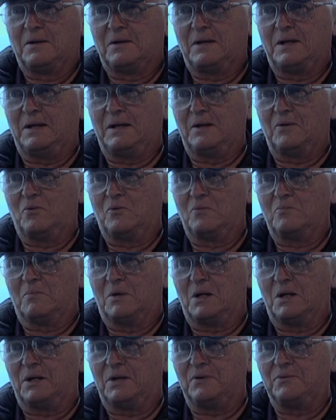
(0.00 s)
he owned
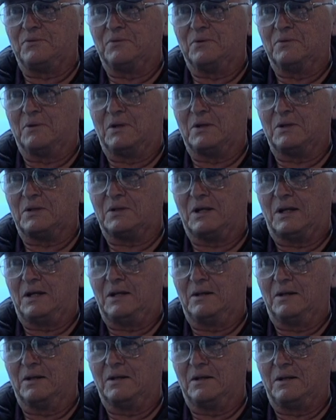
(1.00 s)
mines, and they
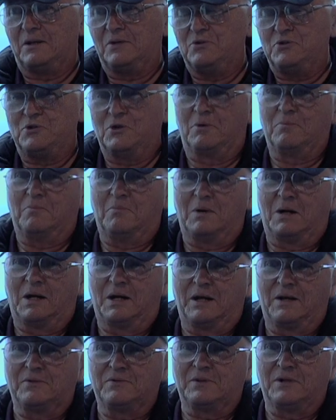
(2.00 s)
say that he jumped
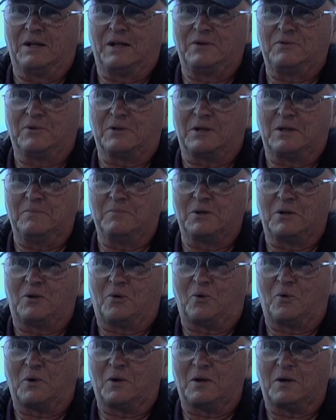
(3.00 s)
mines, and they took him to
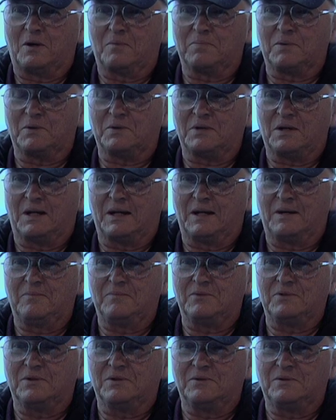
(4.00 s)
court a couple of
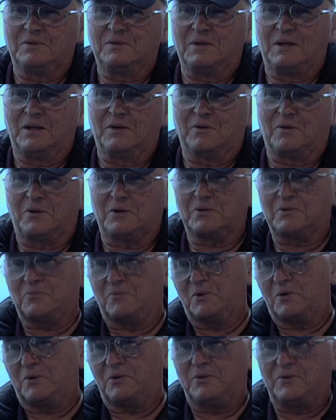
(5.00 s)
times, and he lost
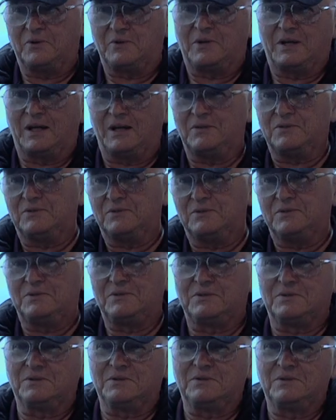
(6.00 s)
one or two cases,
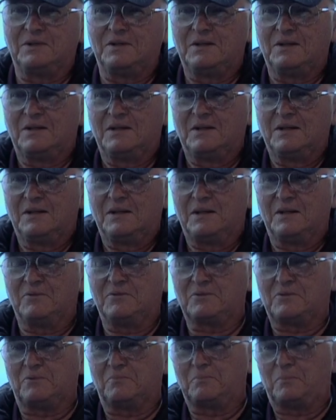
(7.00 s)
and it
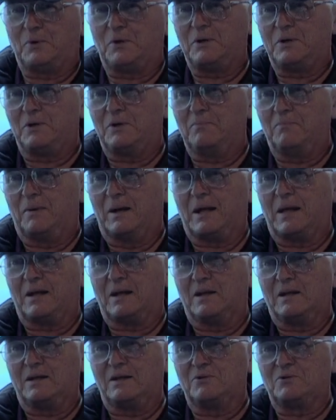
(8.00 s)
was a pretty good
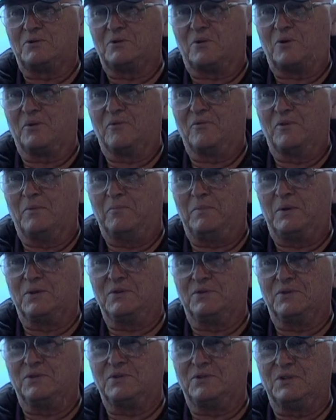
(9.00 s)
battle. He was sort of the
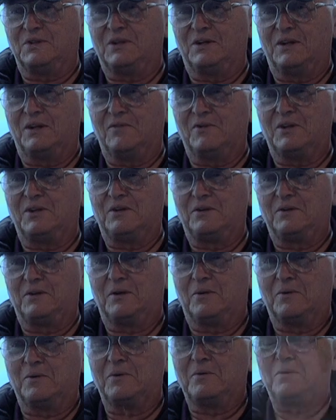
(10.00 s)
business end of it, you
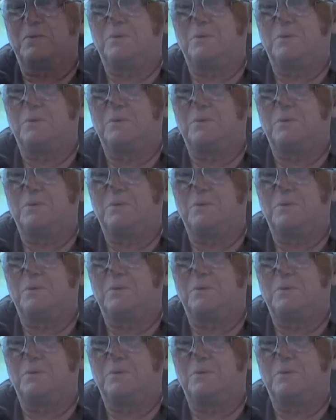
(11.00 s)
know.